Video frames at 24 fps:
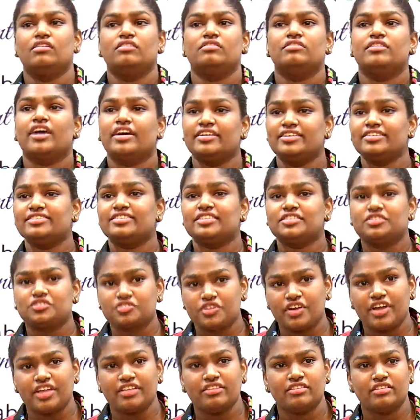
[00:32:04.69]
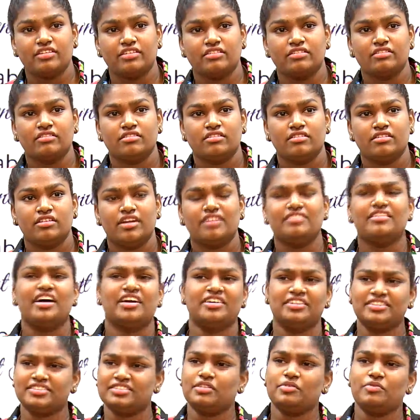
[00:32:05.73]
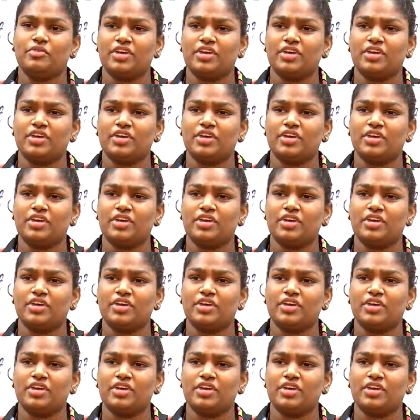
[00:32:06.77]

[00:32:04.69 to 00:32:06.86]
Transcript: that is the strength, and that is